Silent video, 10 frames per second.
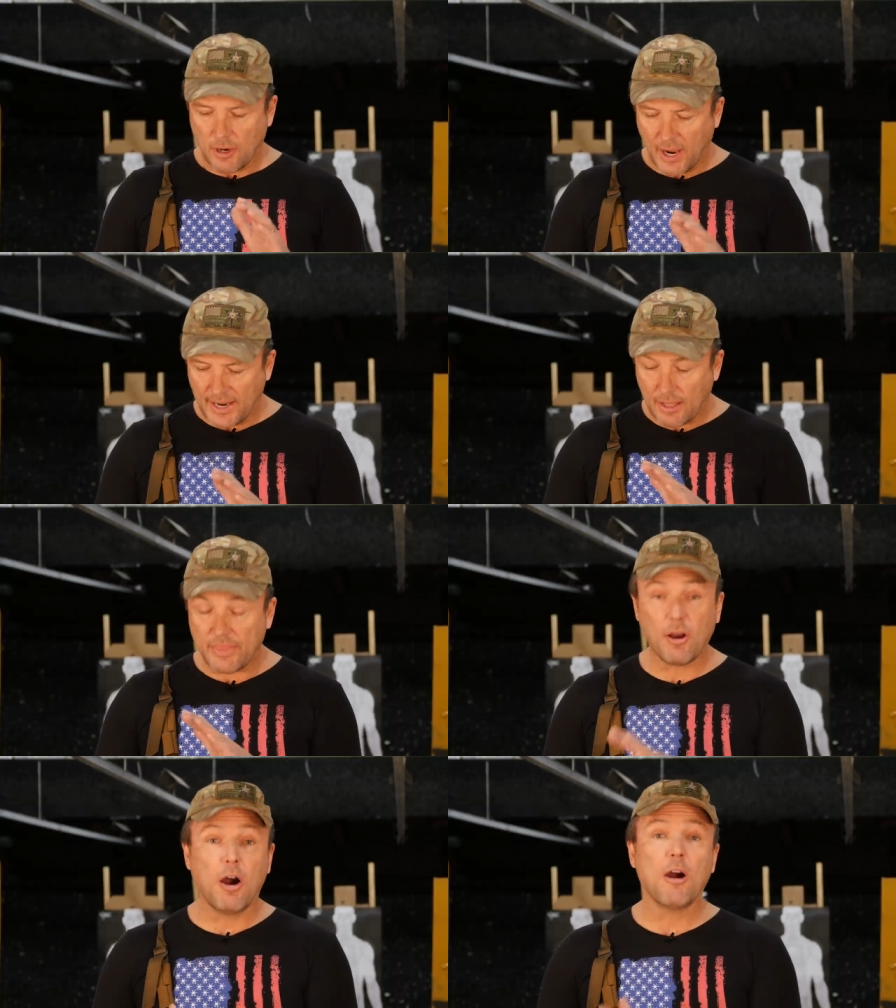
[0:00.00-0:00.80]
All right, now
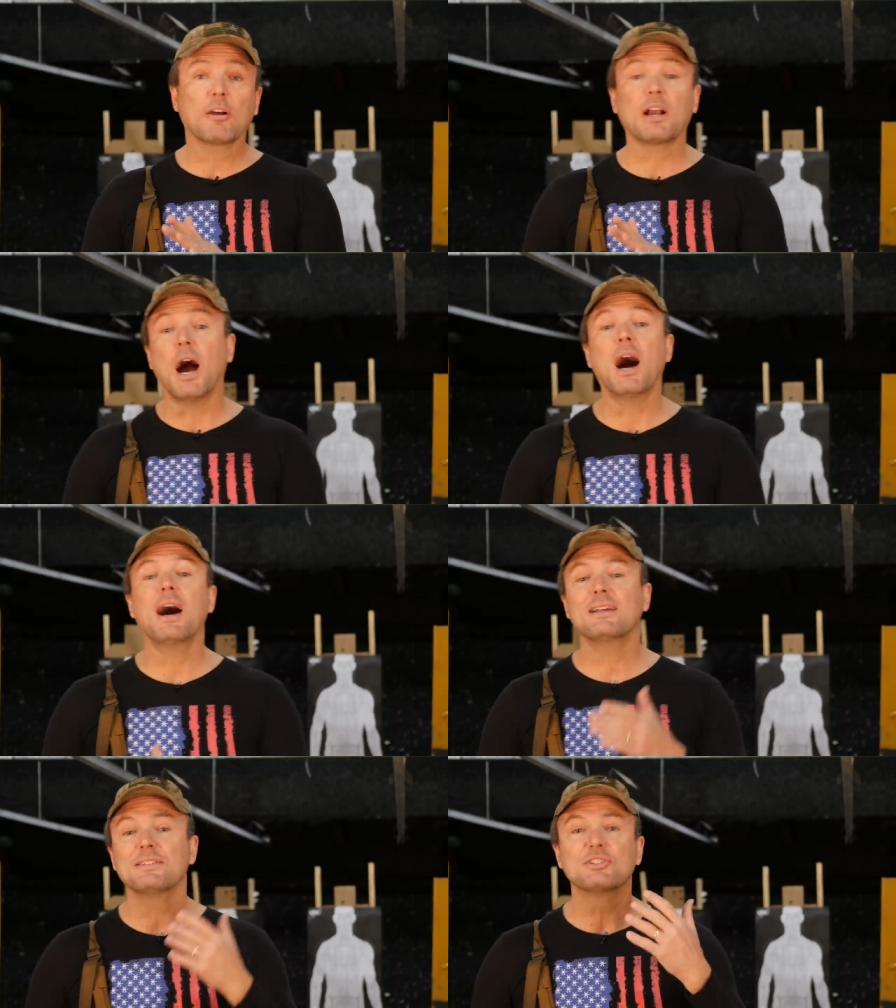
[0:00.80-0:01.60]
there are
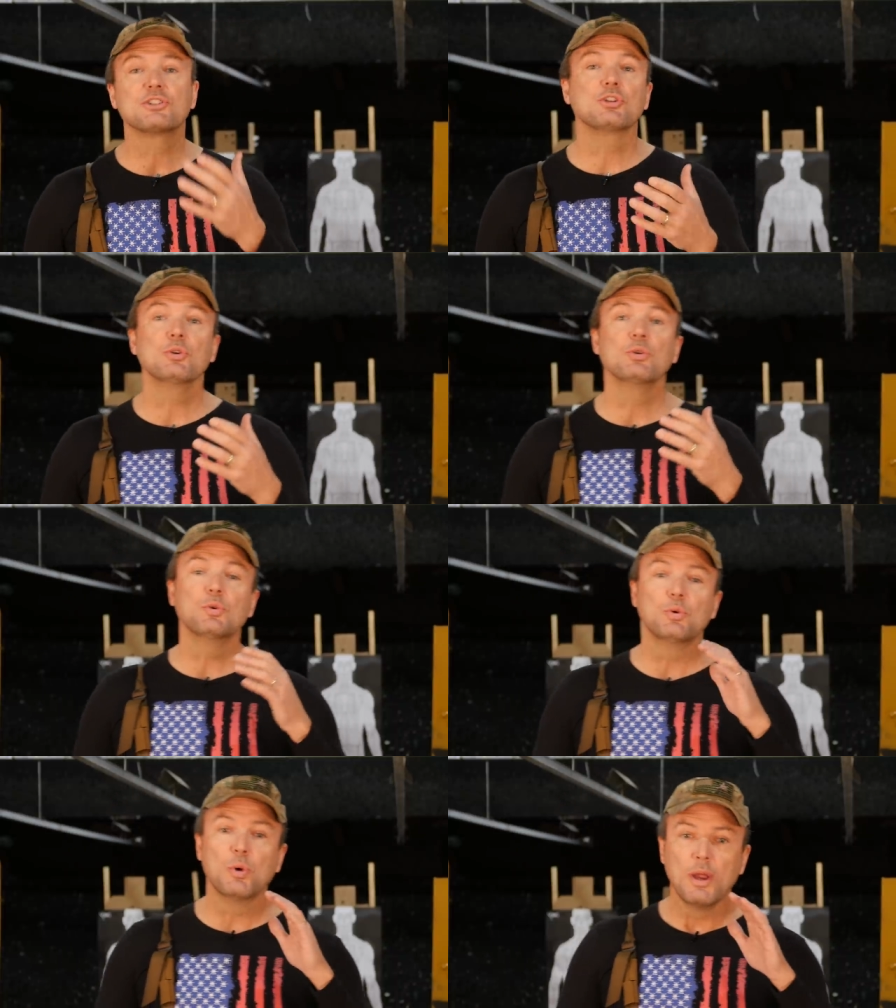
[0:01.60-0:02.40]
cons
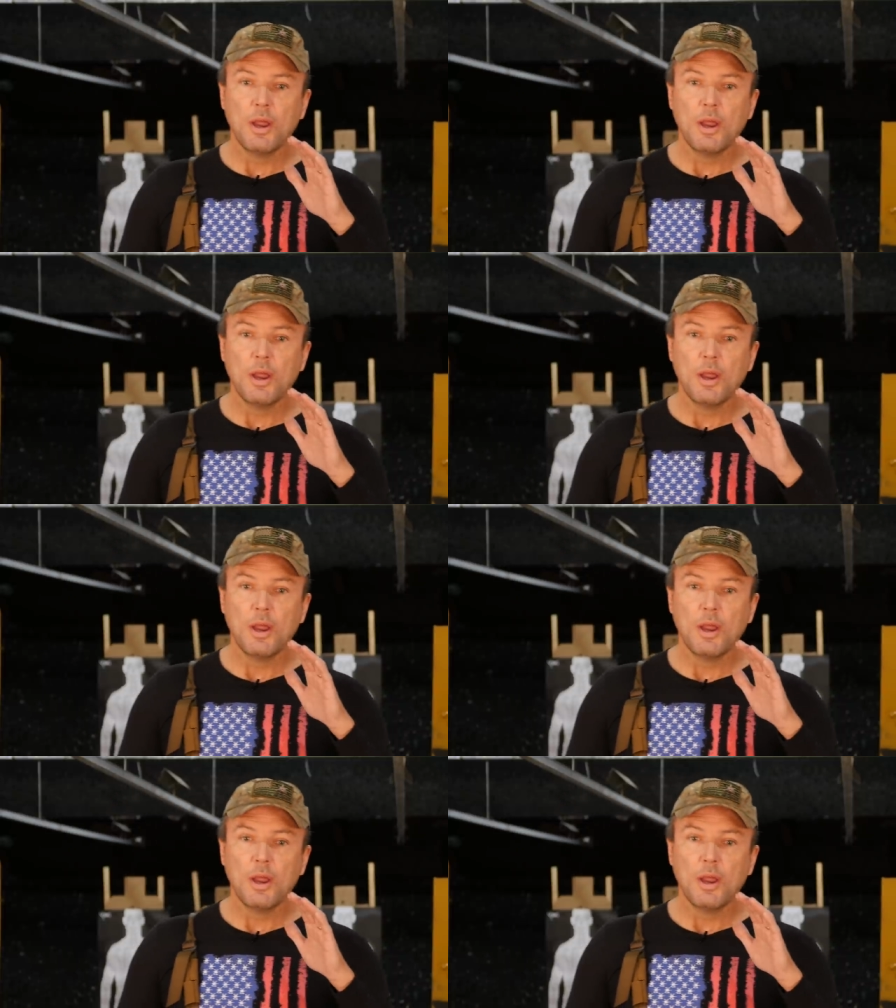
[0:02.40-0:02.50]
to